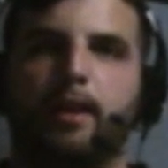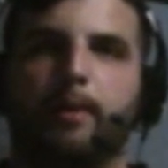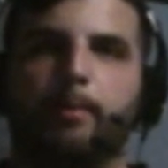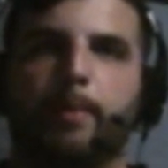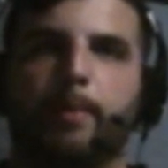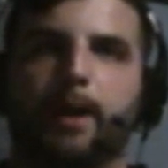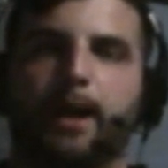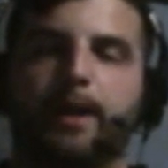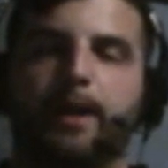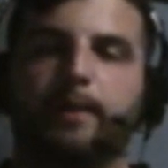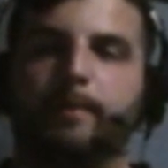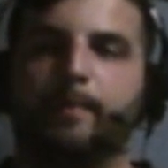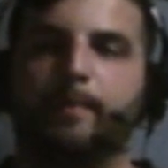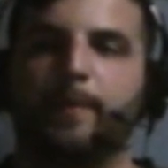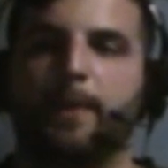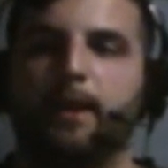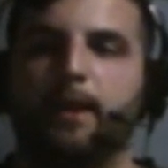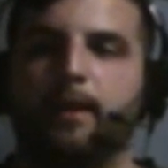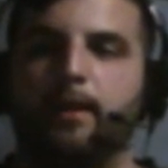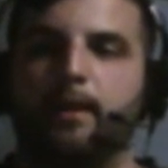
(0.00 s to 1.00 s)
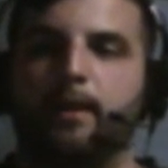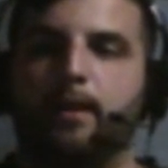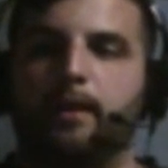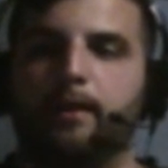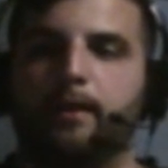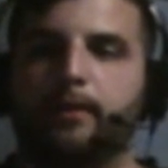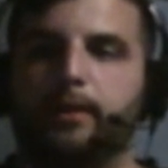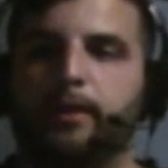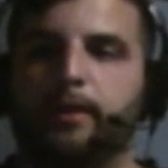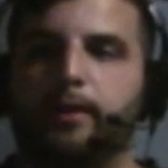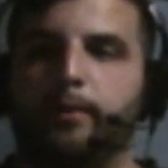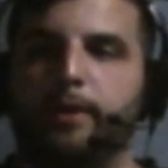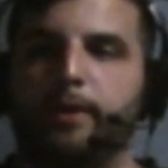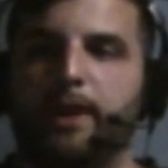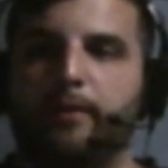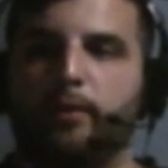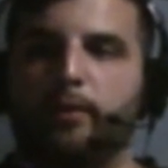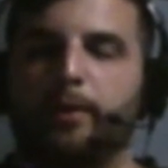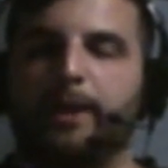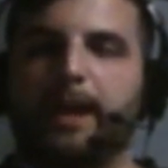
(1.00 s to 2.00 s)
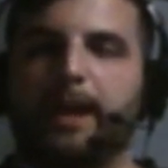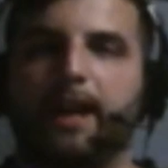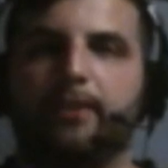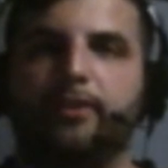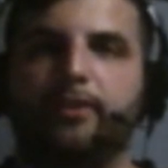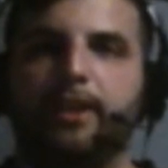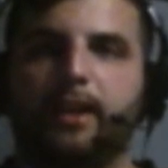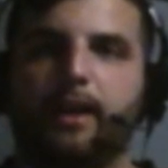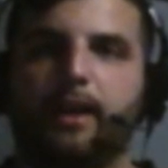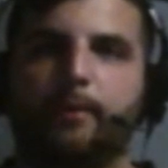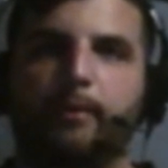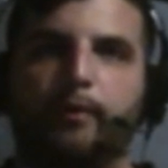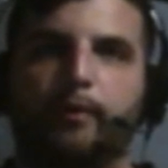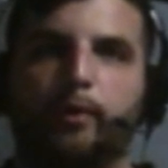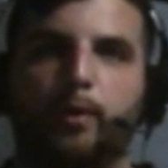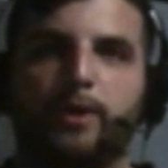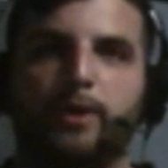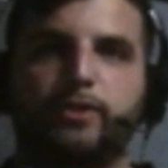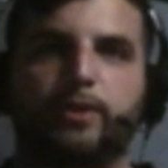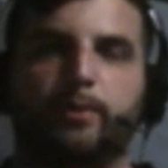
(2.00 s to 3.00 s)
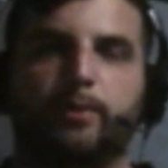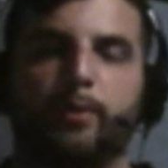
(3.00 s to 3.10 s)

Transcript: But we never really got to see it come to fruition.